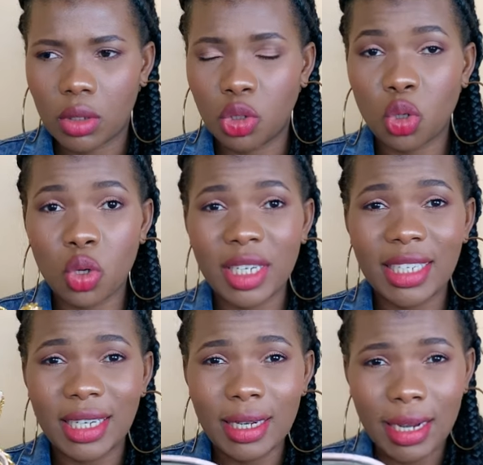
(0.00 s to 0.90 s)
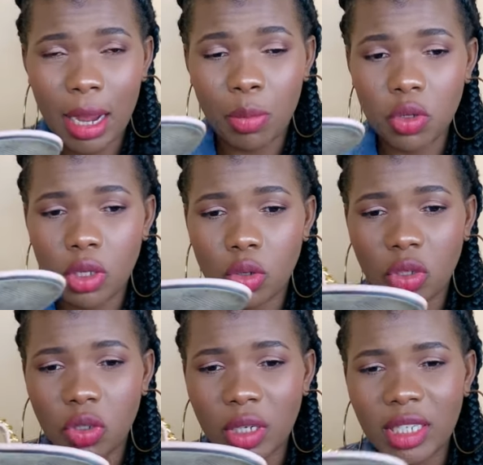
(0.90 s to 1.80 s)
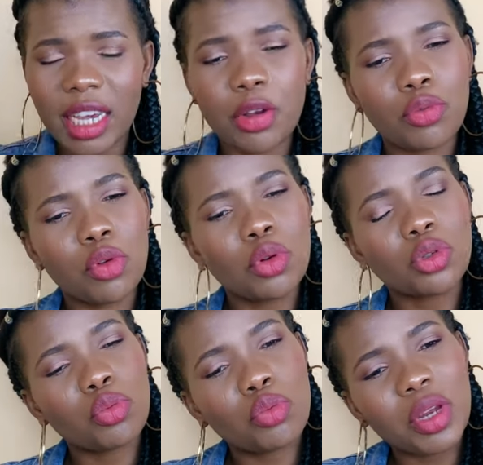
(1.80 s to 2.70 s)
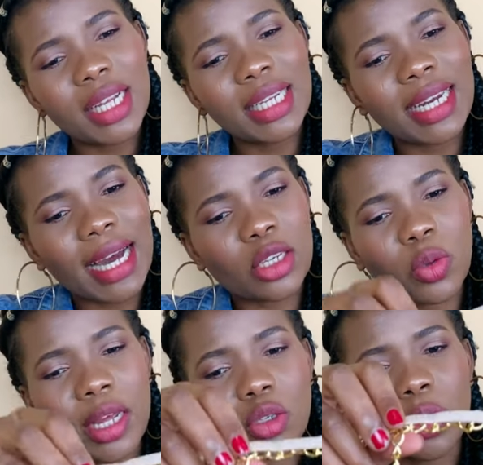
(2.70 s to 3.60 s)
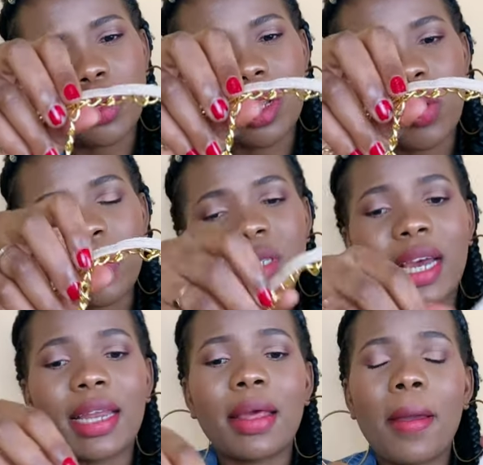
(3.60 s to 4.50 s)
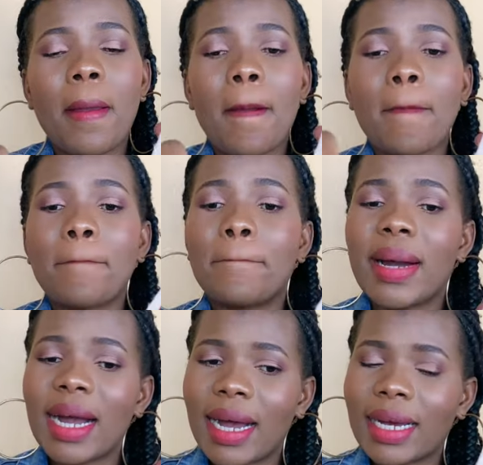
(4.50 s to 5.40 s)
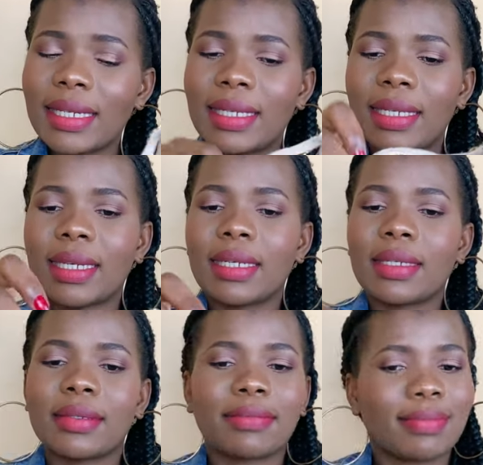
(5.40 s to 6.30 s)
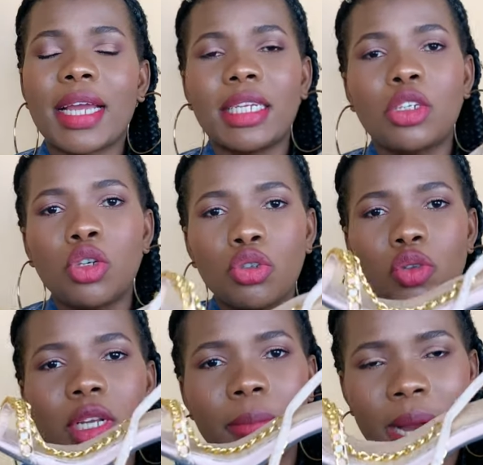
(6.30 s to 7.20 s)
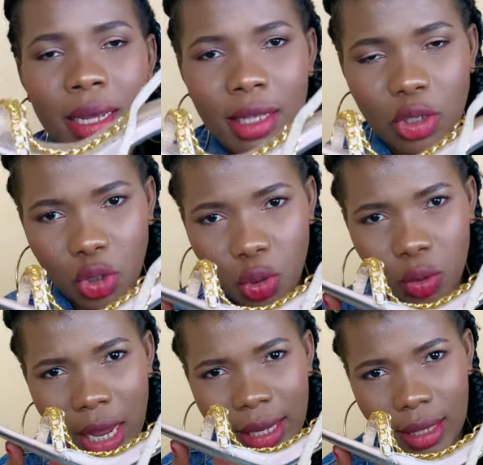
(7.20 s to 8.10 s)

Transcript: Jolly Chick. I bought this on Jolly Chick. It looked really nice when I saw it on the website, but I did not really buy this shoe like